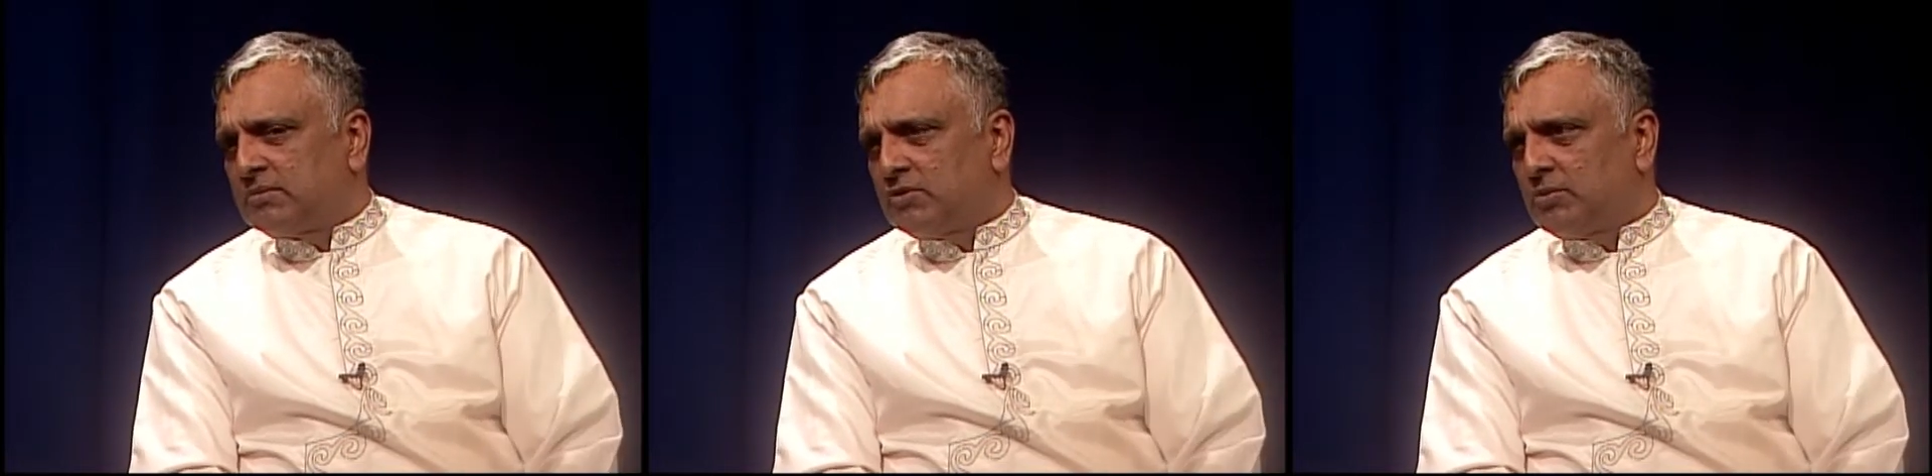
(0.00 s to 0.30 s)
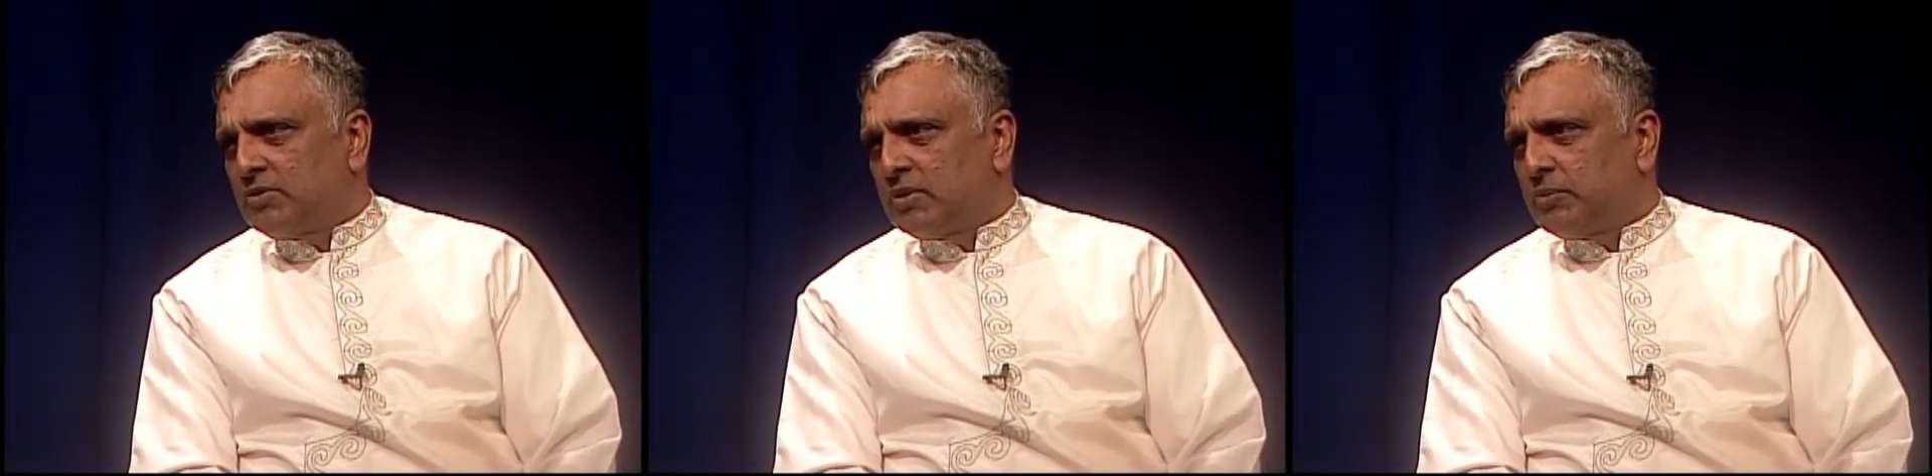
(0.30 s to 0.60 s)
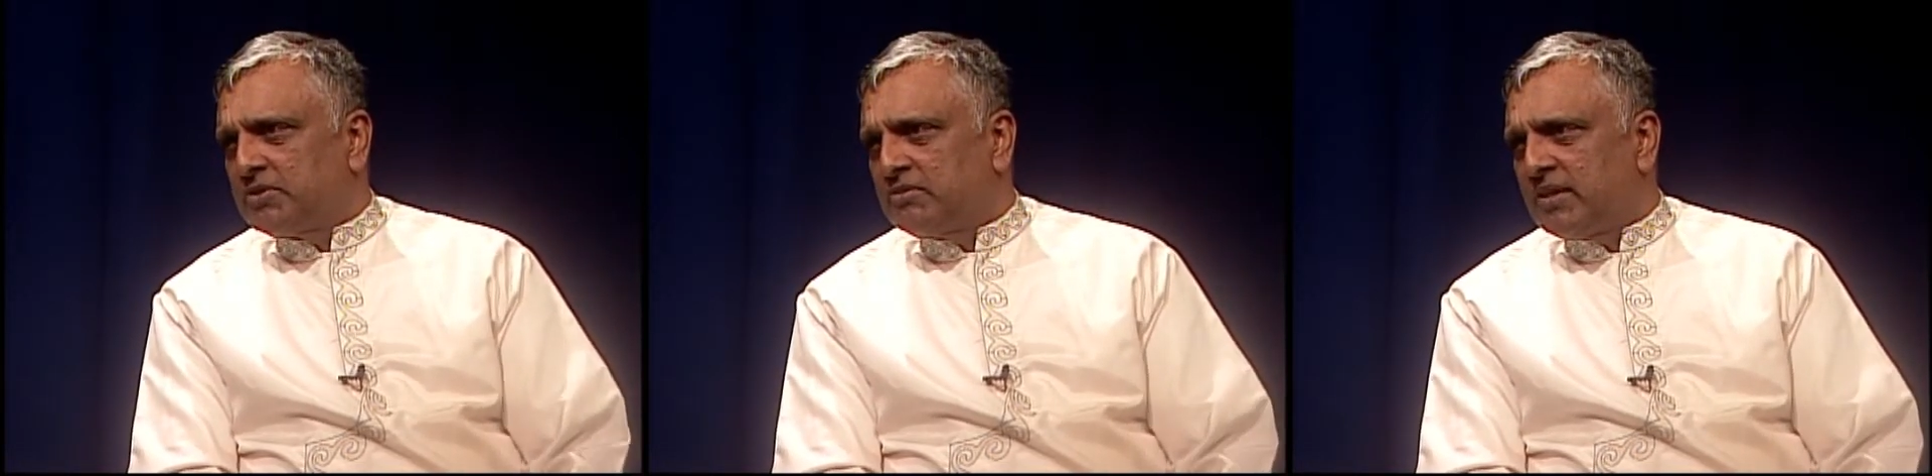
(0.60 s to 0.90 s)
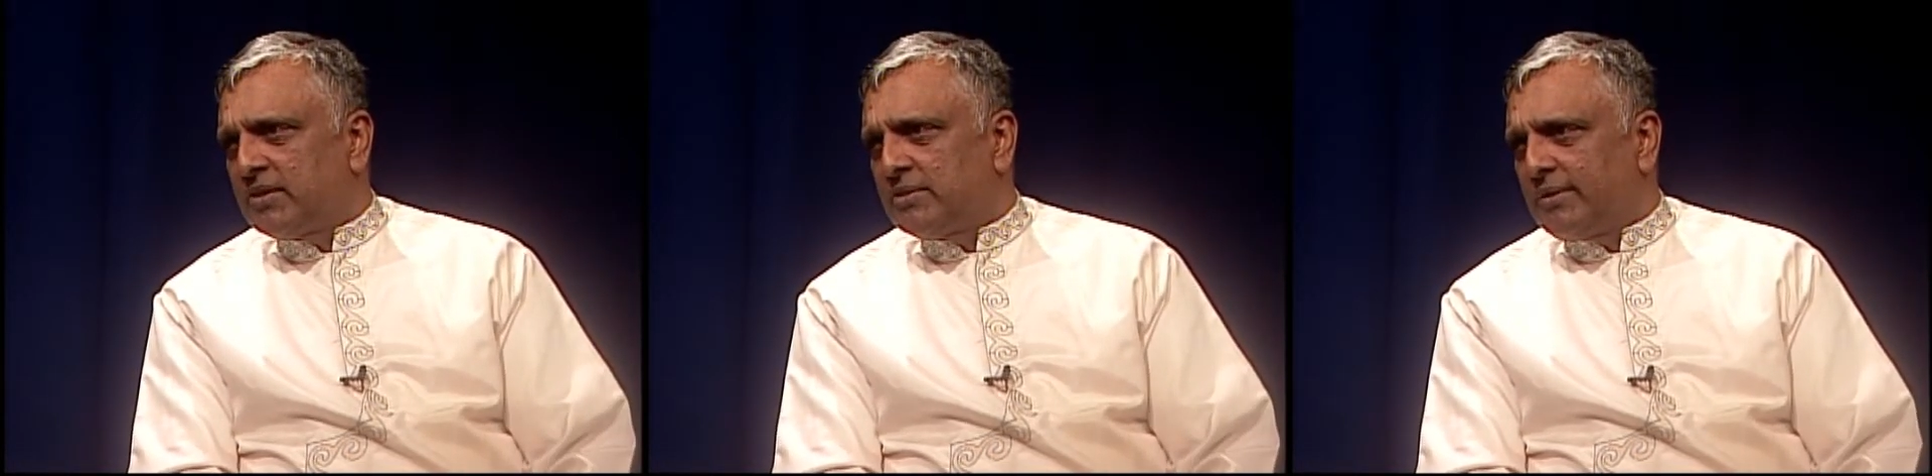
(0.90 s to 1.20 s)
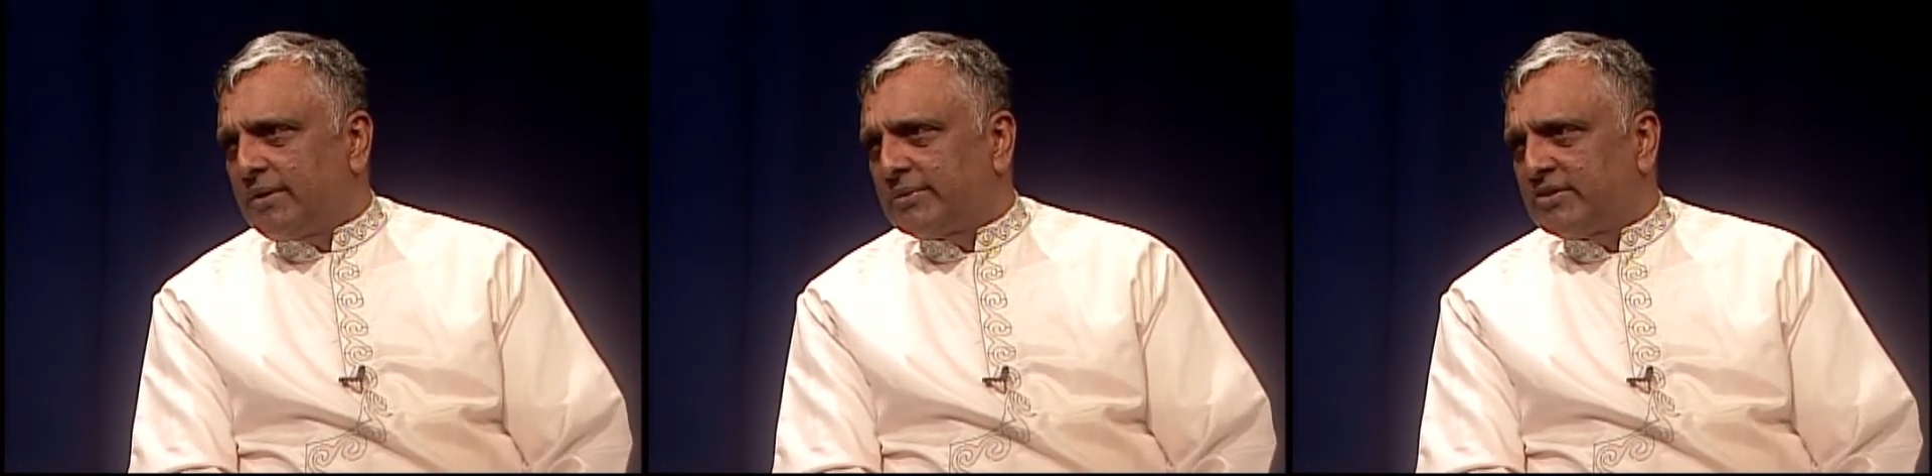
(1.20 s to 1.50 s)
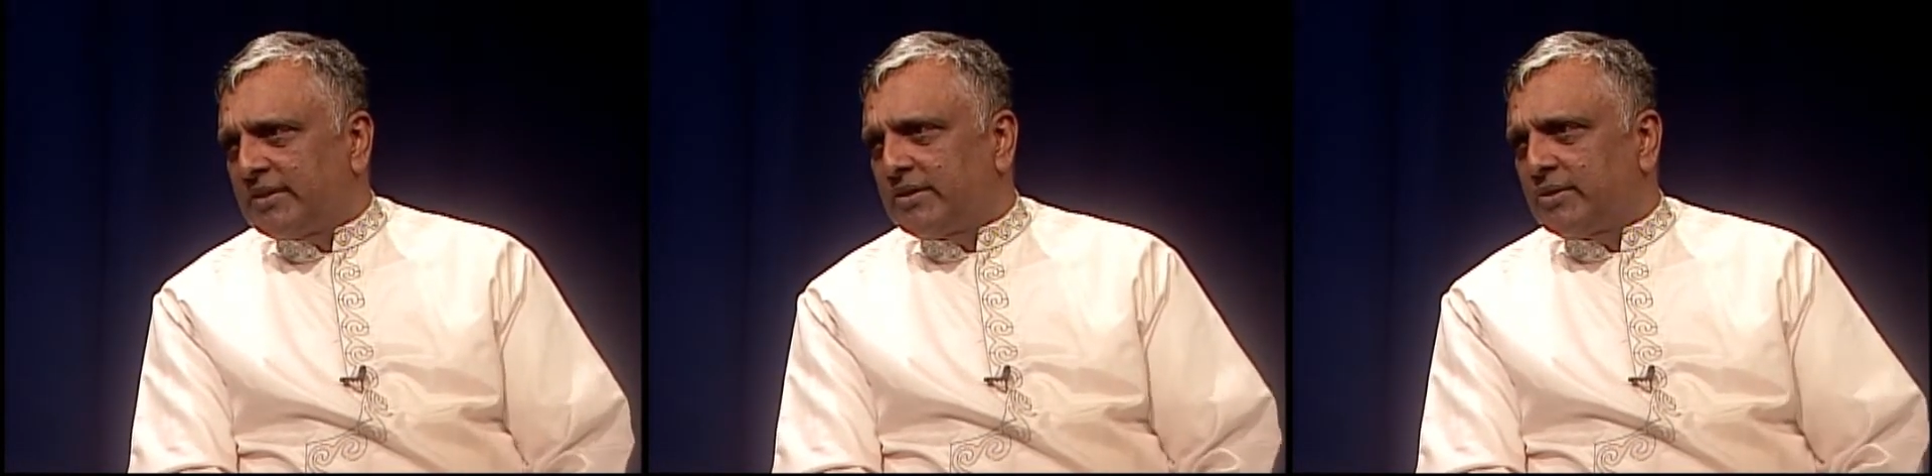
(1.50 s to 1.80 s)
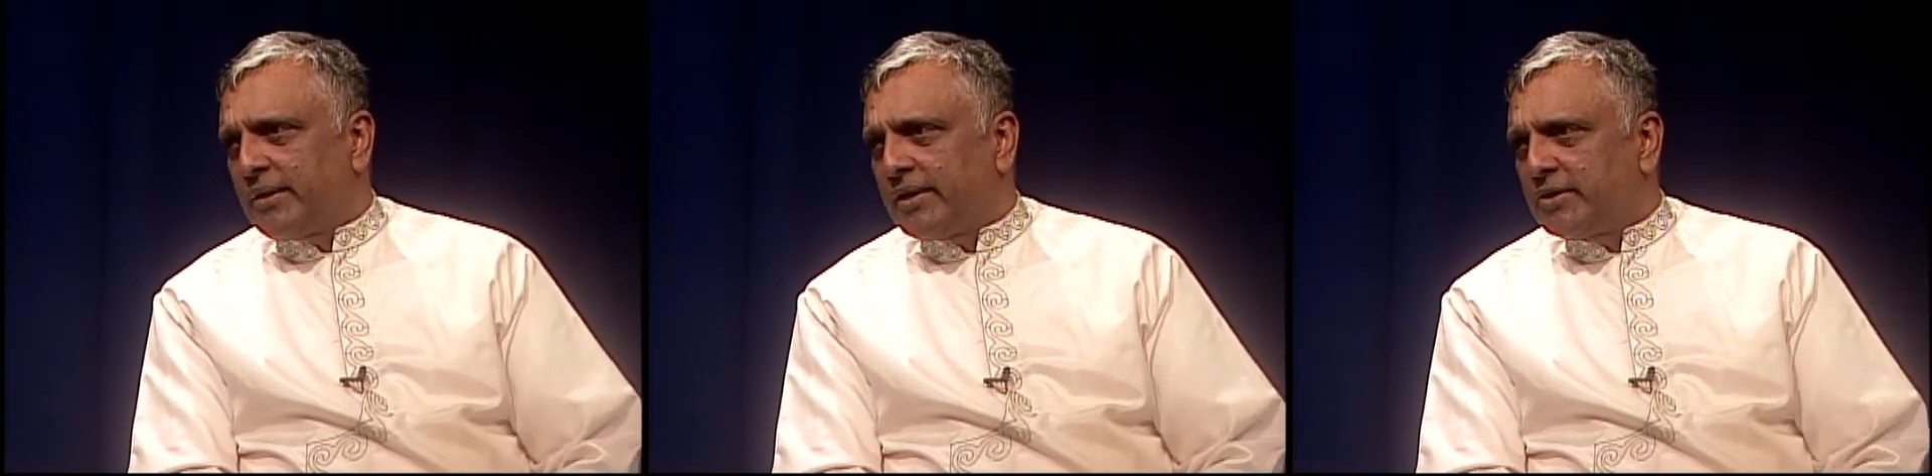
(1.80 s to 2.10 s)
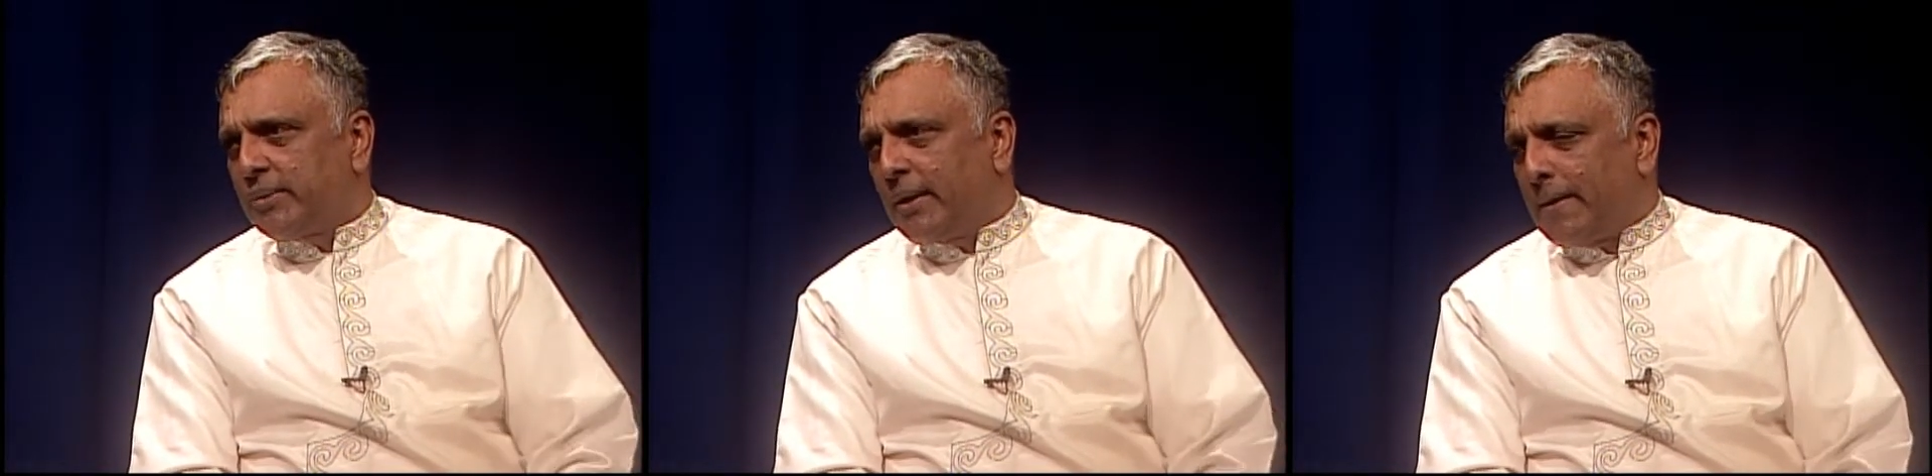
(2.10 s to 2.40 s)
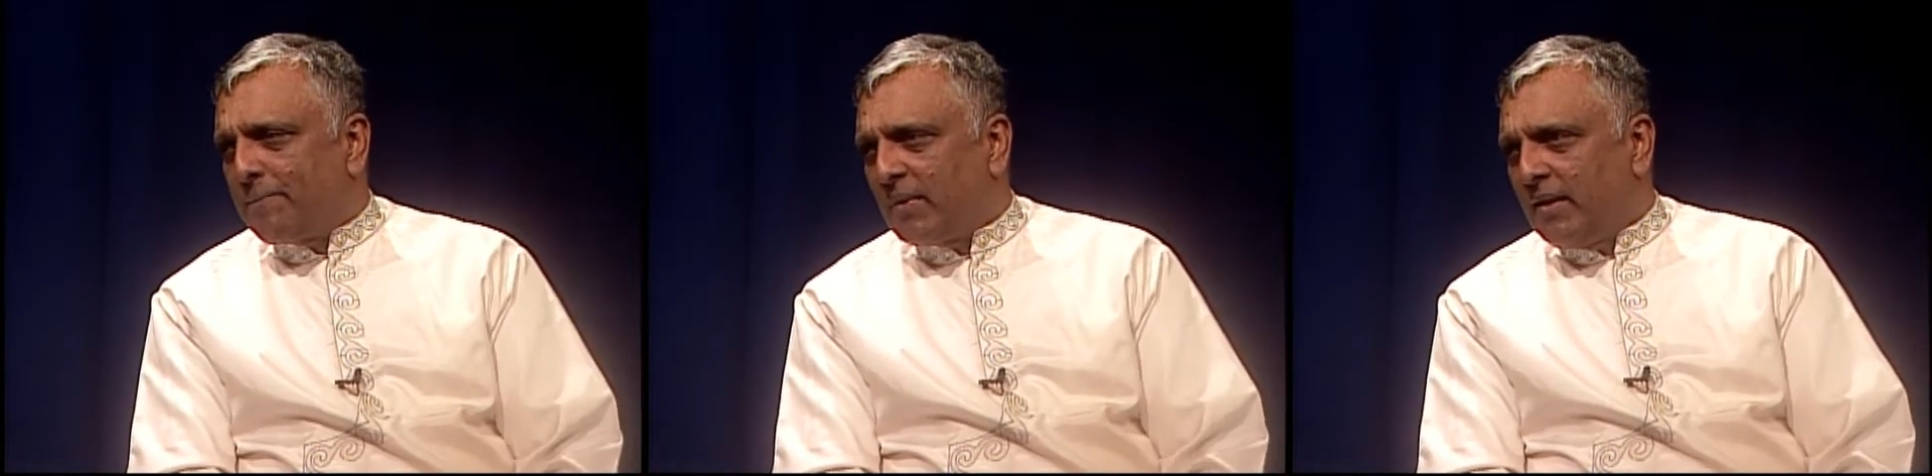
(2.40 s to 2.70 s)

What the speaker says: you know more than what you think you are. What you think you are, you are.